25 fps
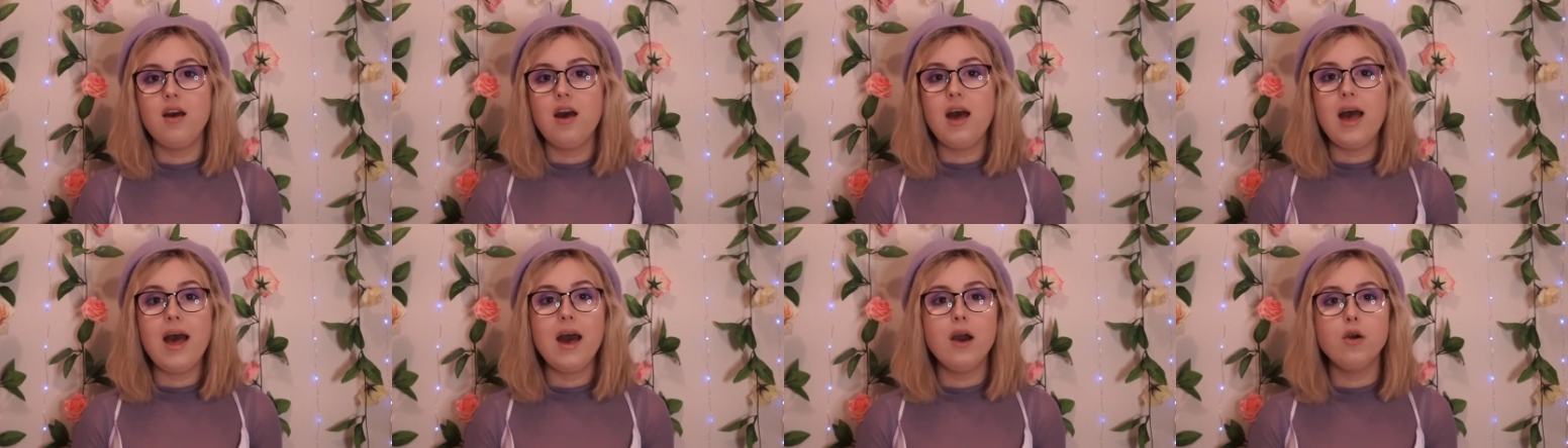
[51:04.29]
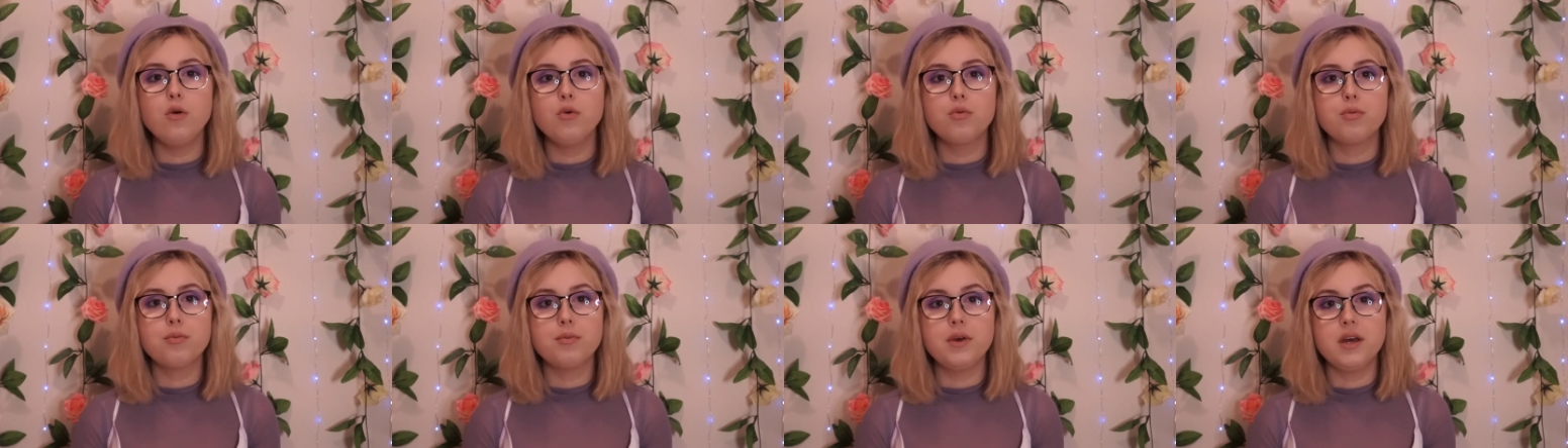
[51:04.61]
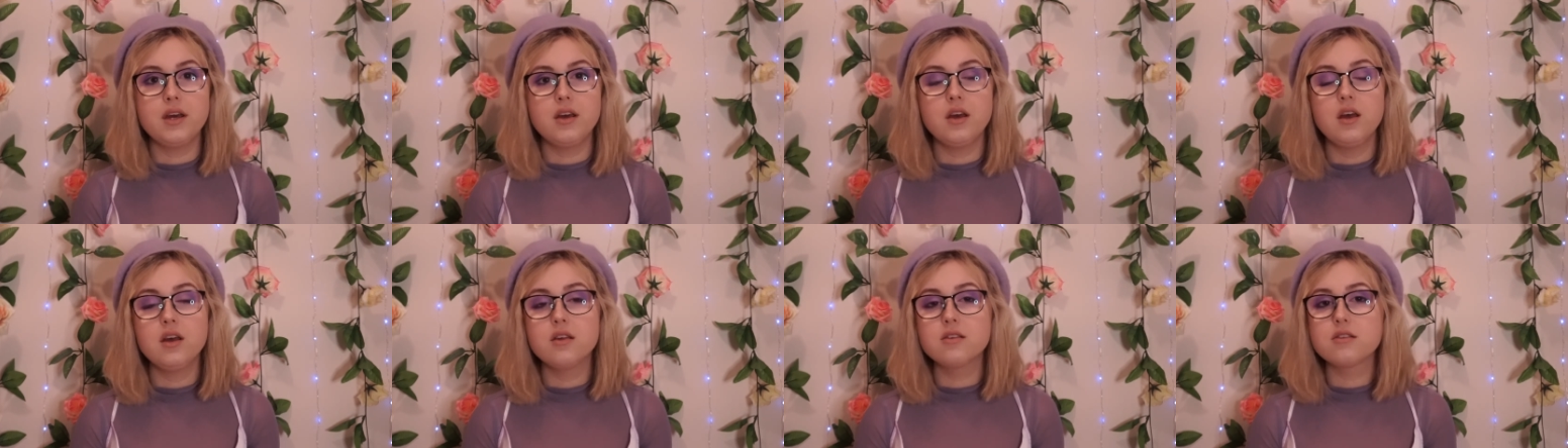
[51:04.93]
"Help
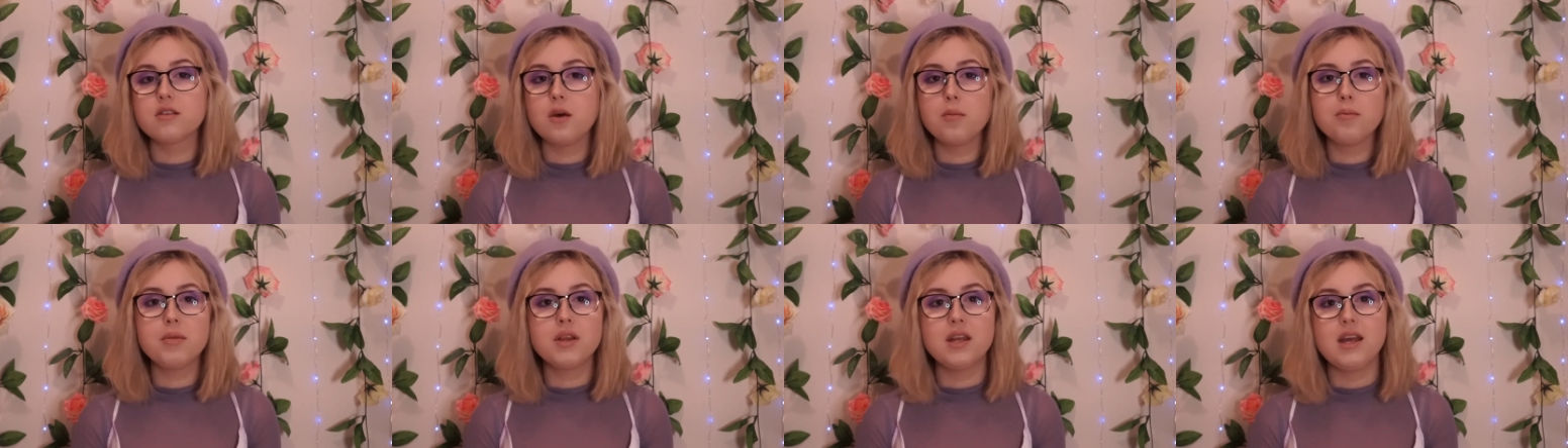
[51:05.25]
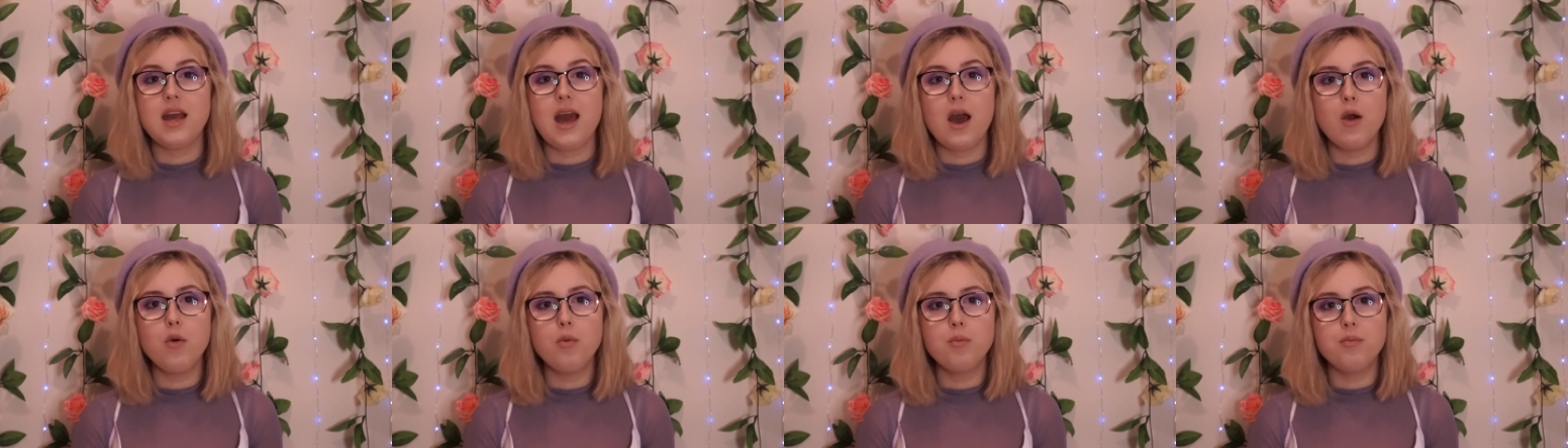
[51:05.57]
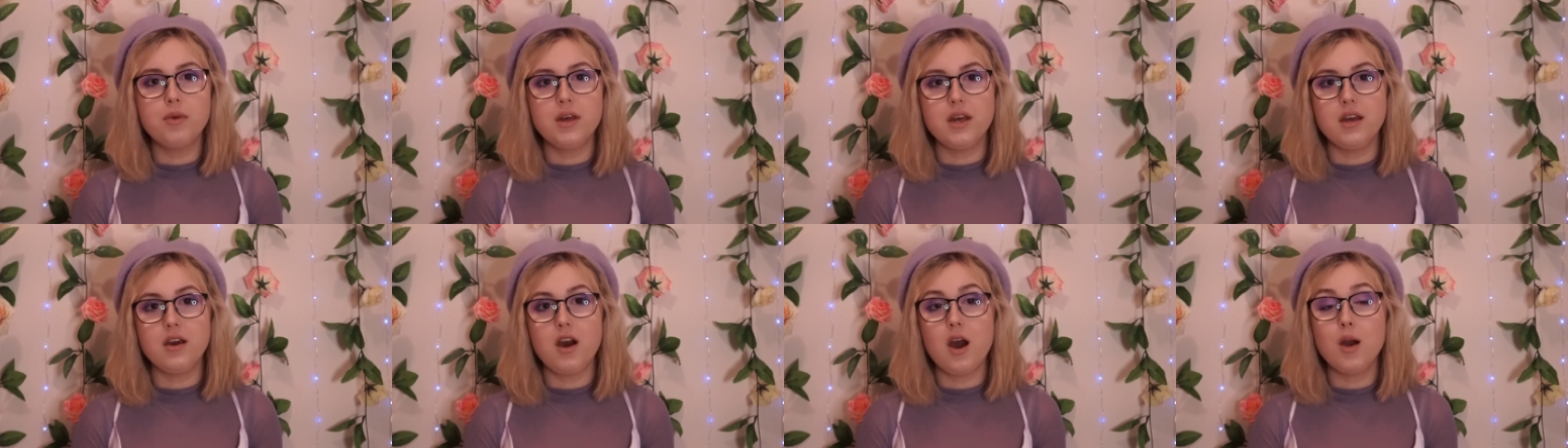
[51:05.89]
me, somebody help
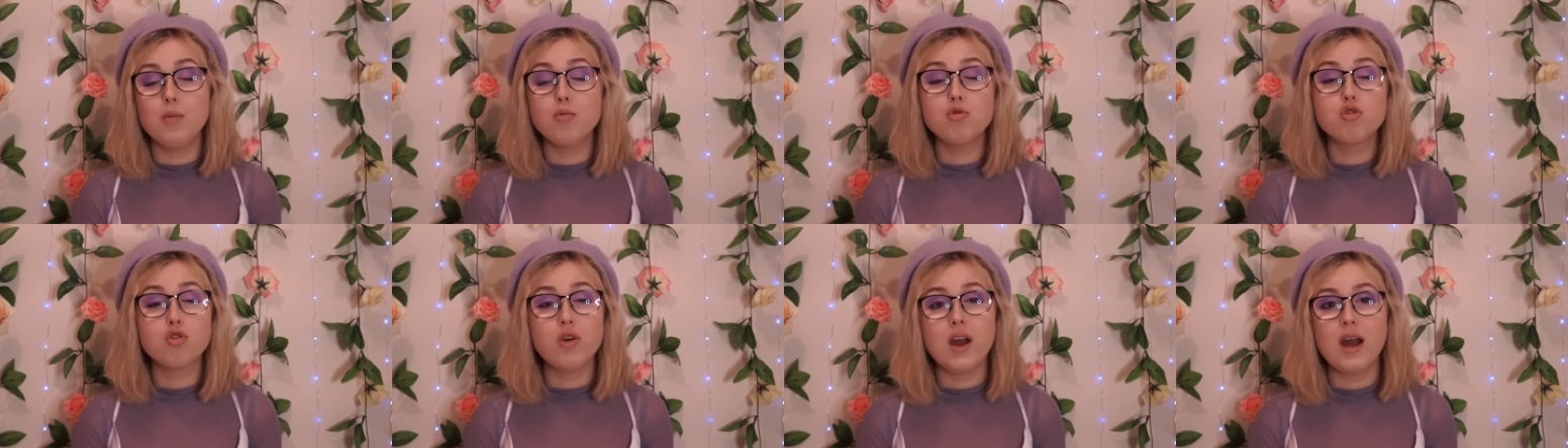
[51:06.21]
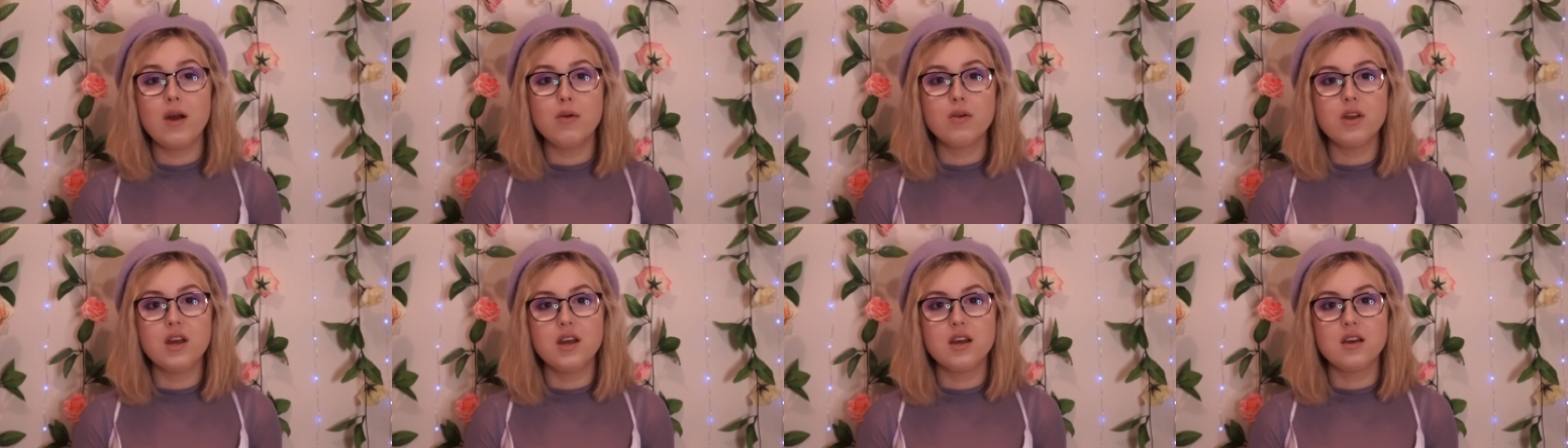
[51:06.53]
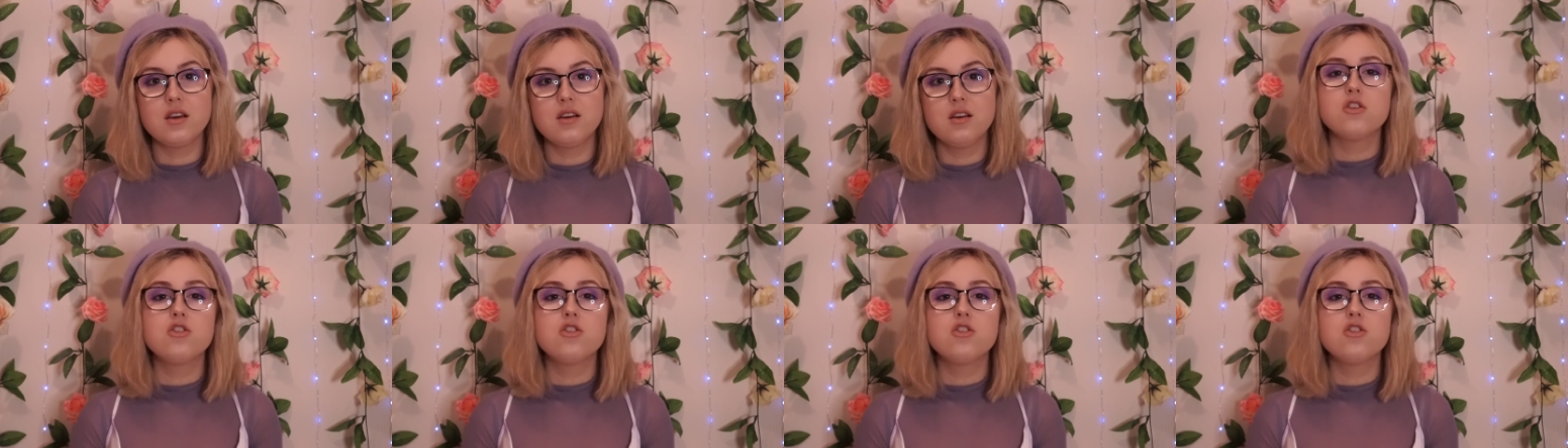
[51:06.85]
me, I'm drowning."